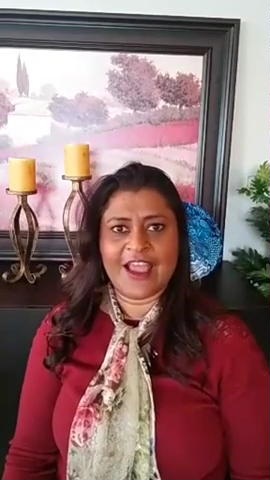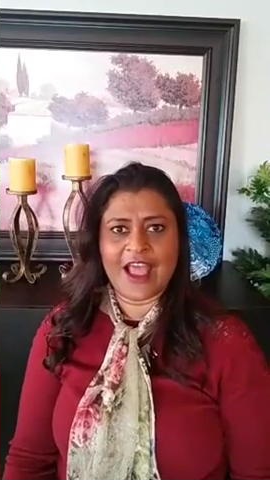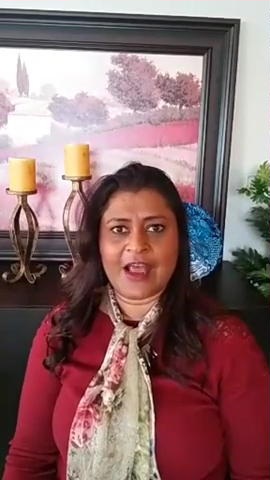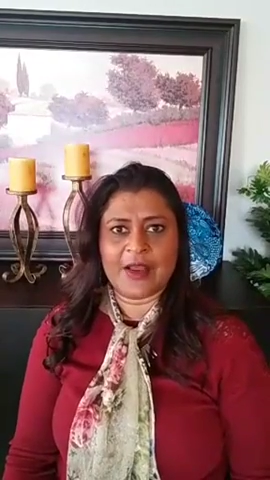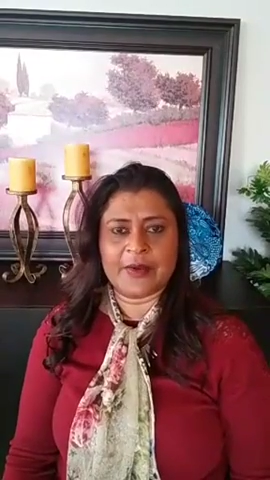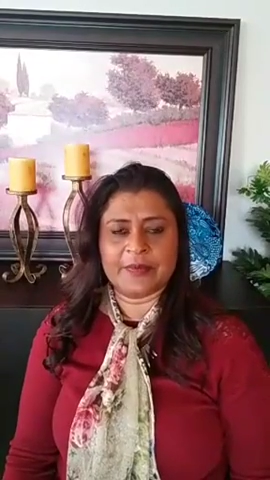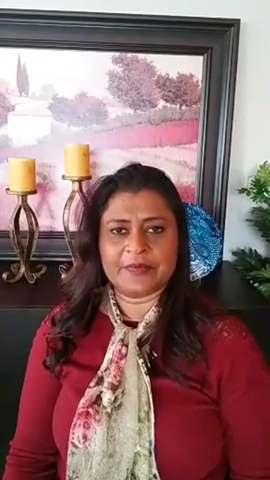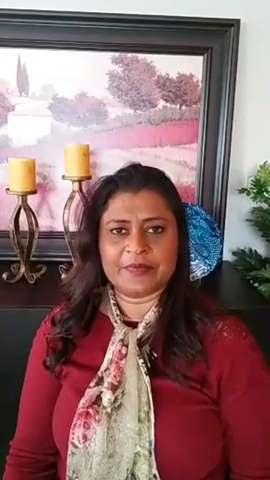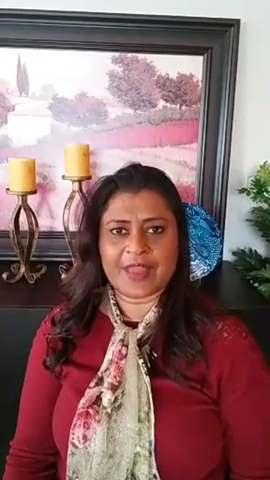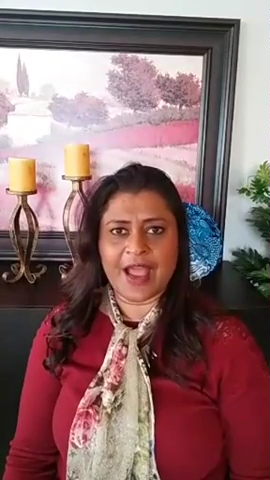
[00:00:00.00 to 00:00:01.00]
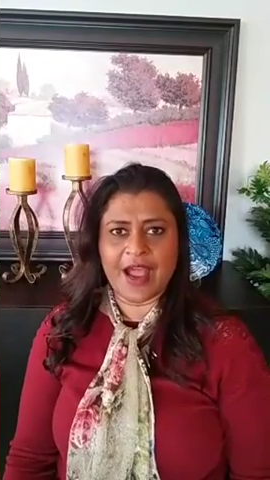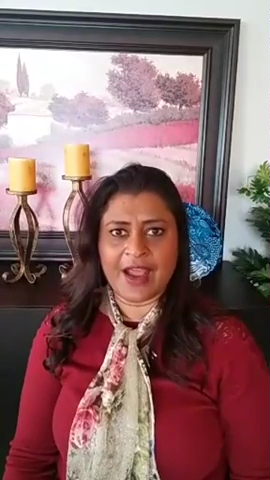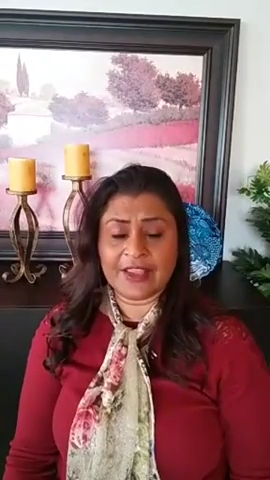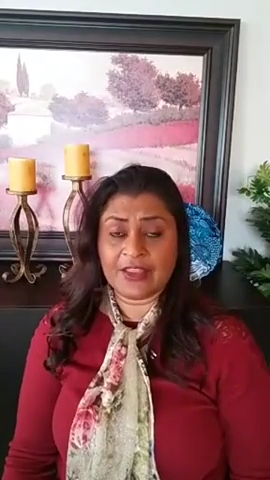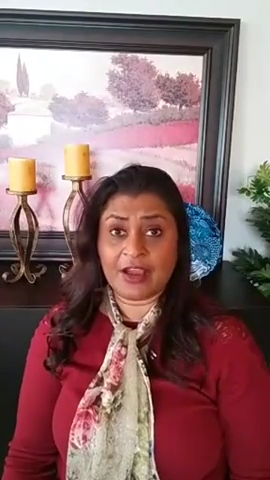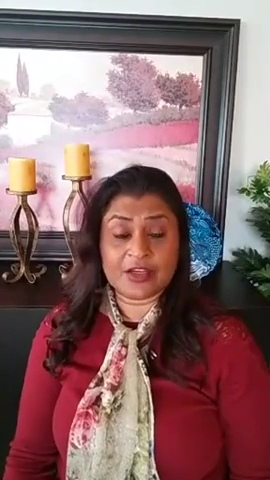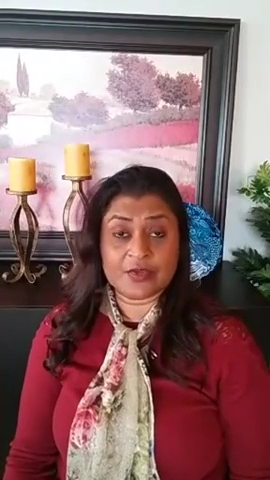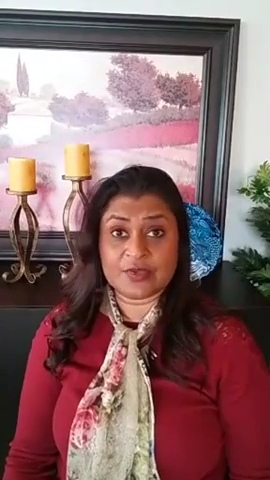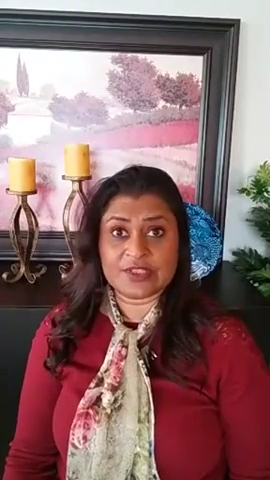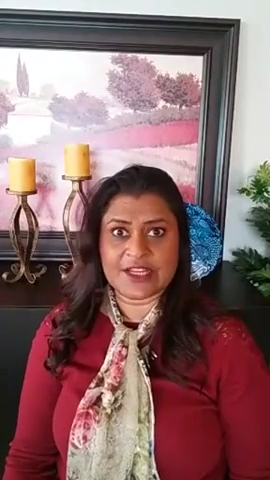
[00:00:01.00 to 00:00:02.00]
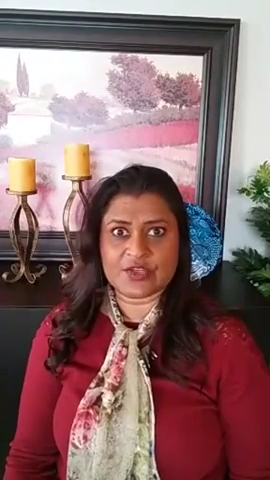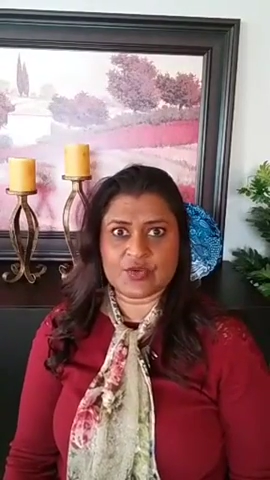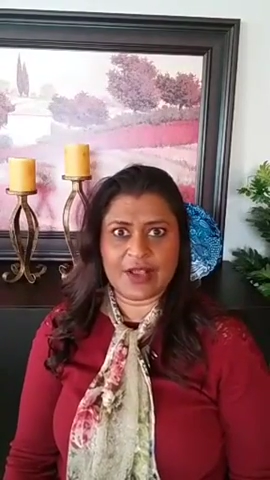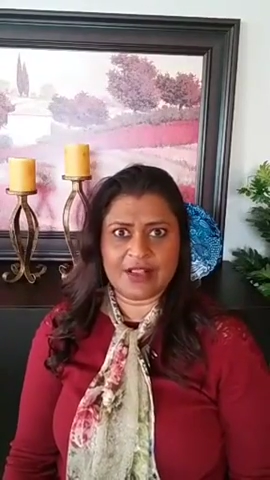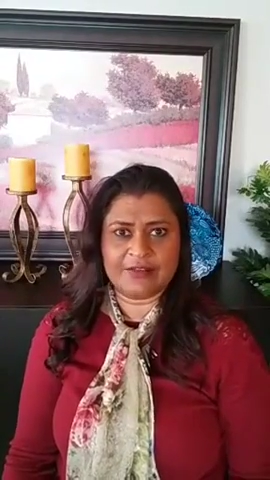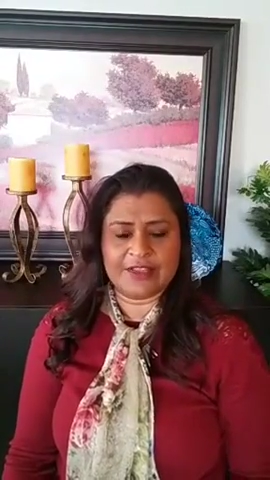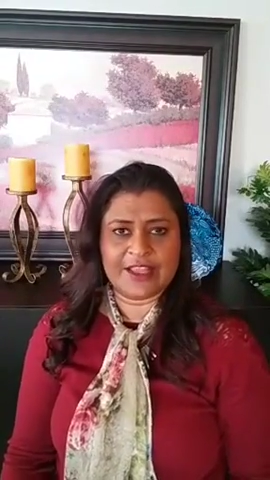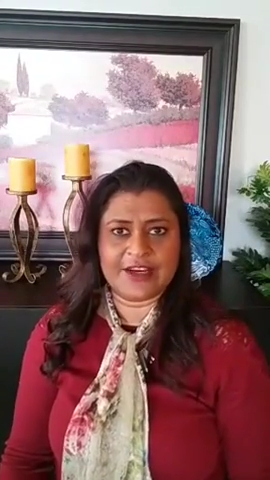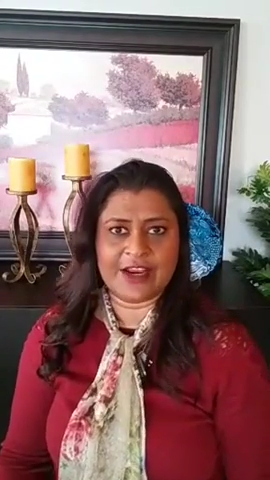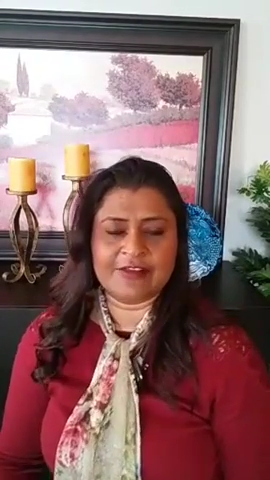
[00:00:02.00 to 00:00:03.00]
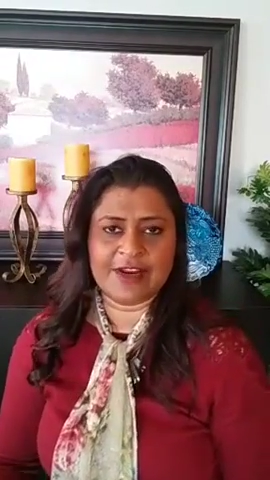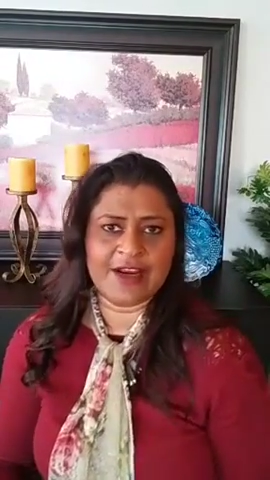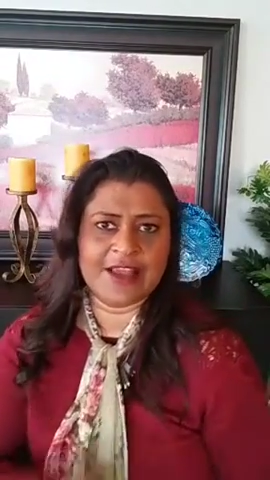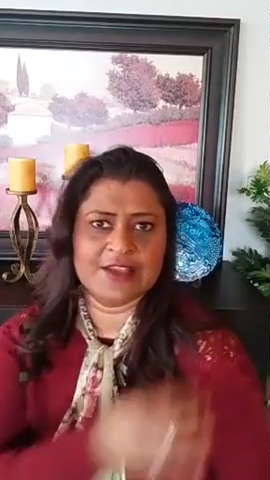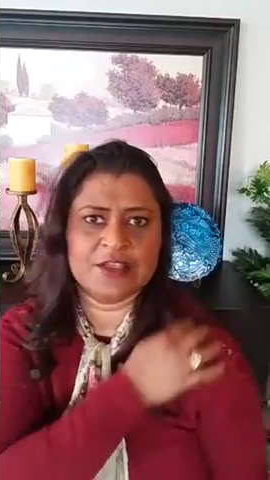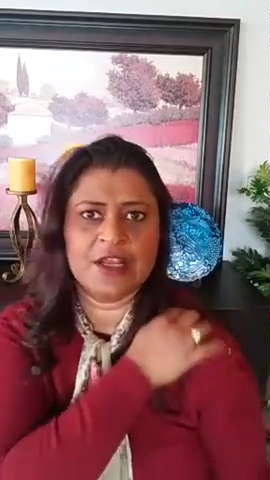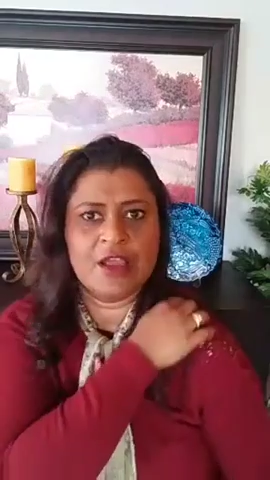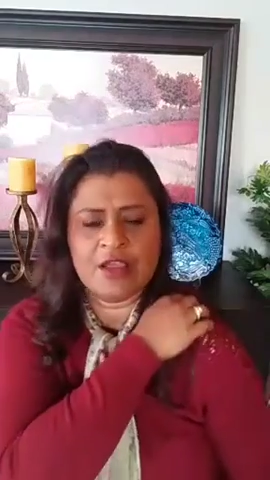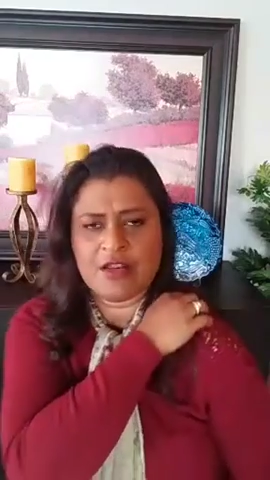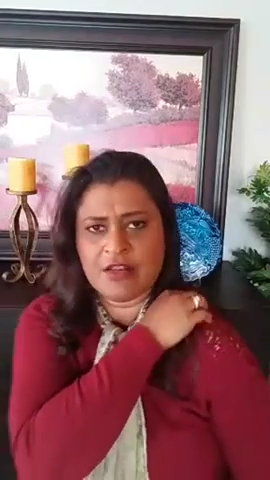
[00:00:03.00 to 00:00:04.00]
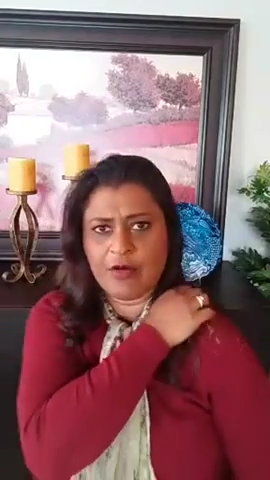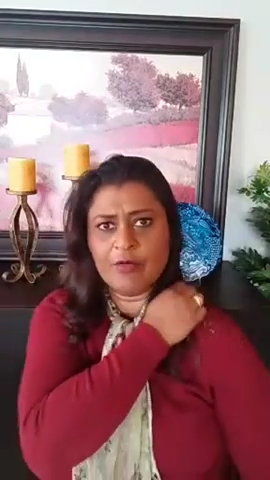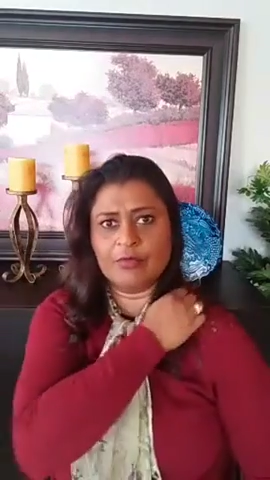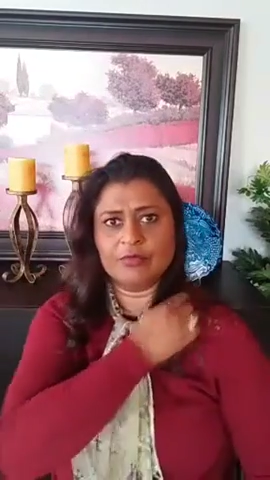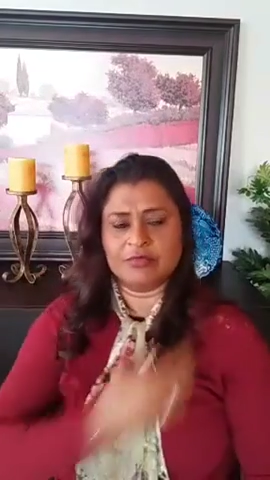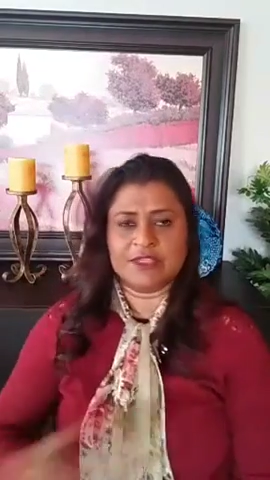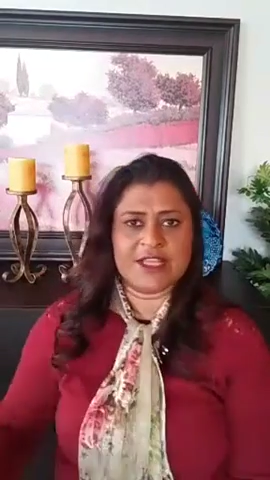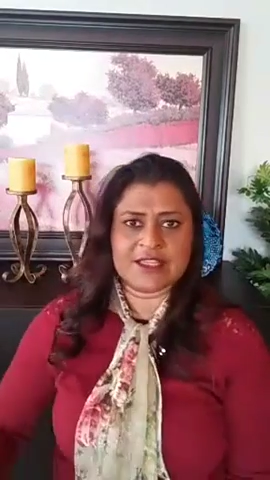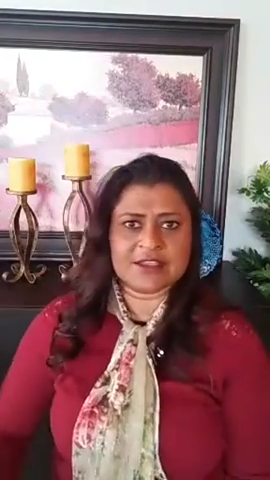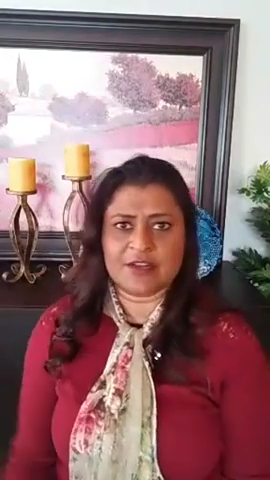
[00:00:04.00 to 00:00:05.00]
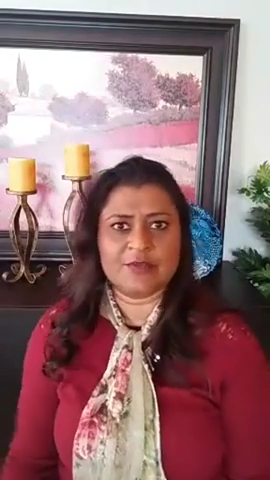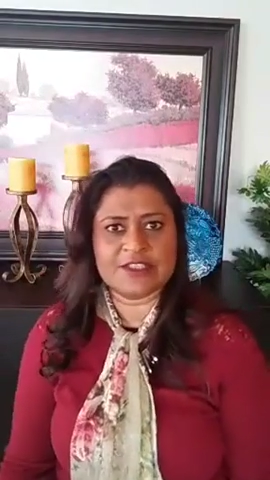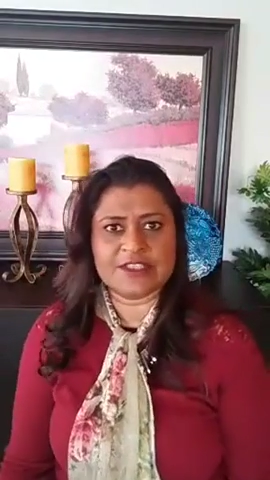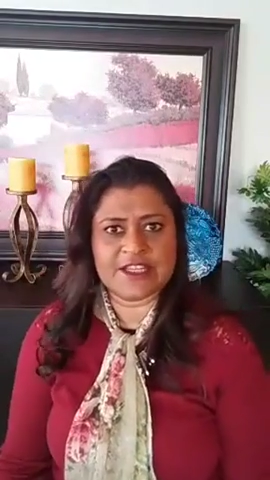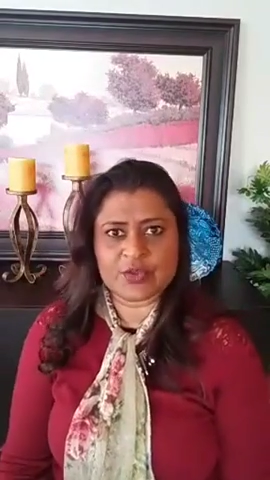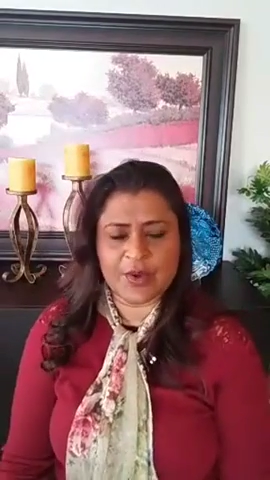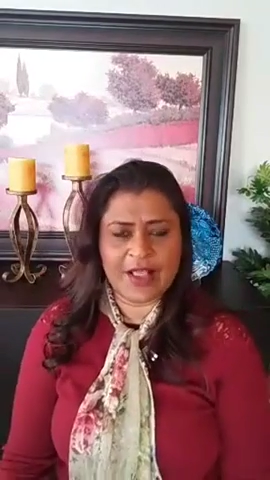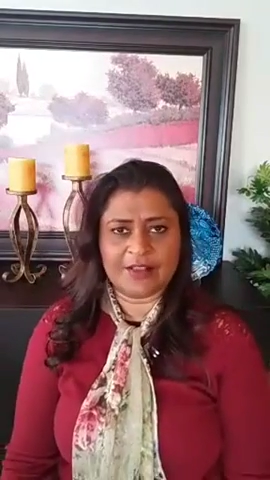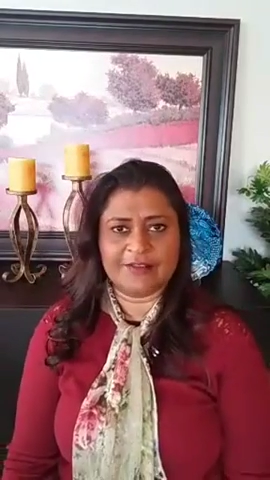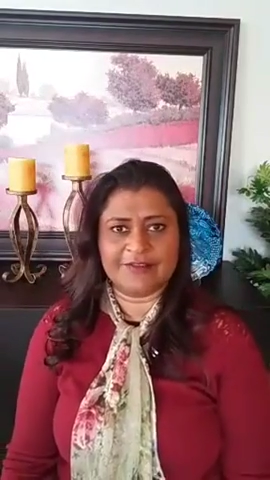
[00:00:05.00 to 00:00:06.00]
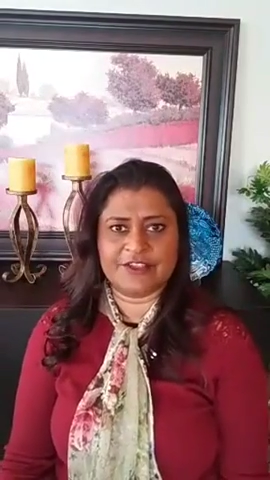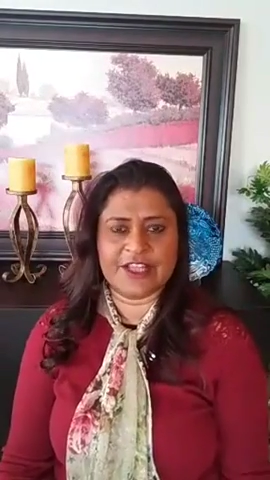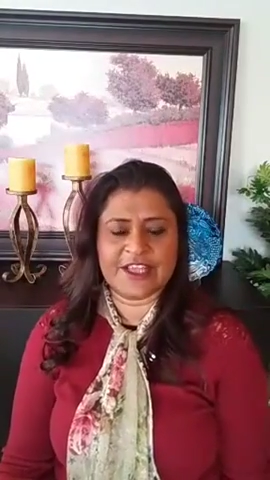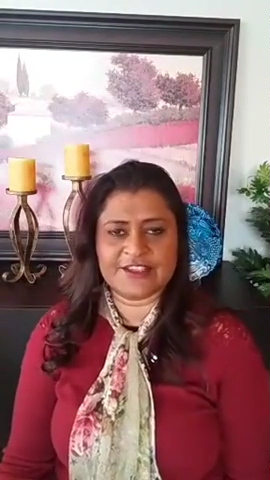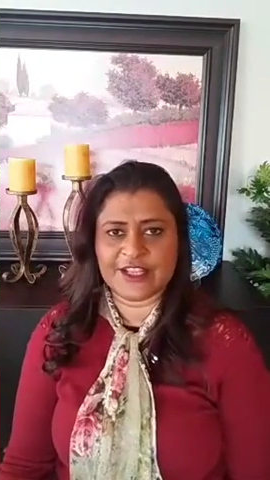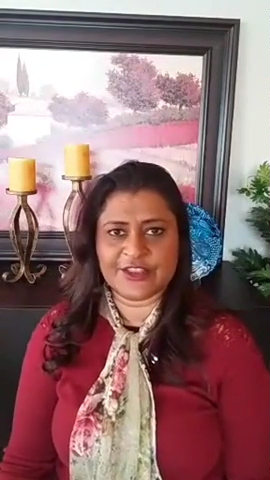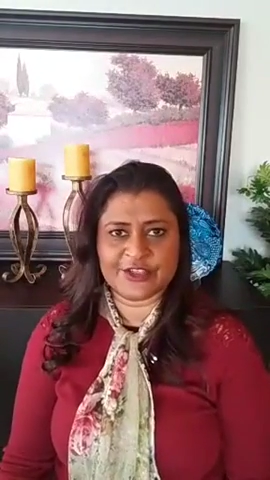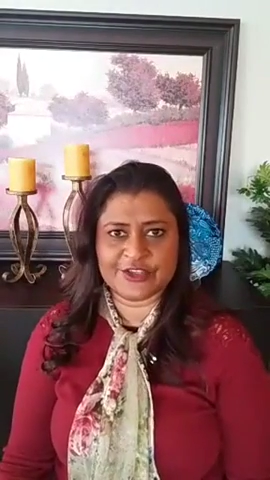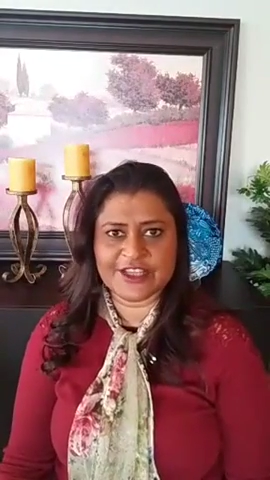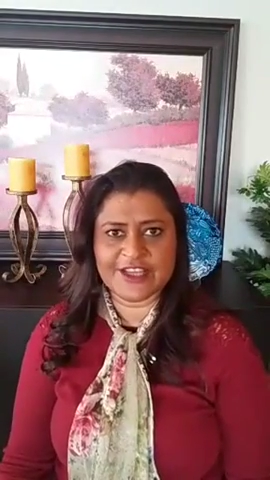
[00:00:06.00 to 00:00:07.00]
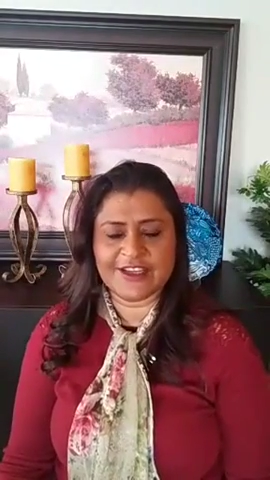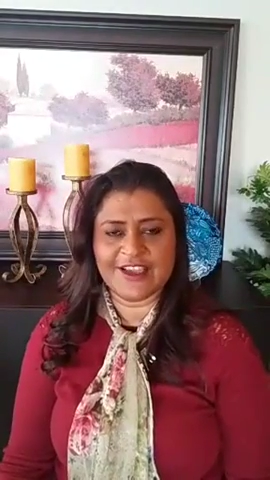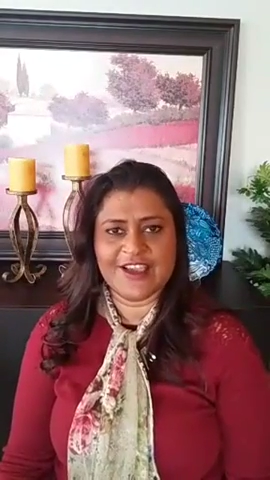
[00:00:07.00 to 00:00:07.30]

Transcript: I thought it was day 12, and then I realized, no, yesterday was day 12. Today is day 13.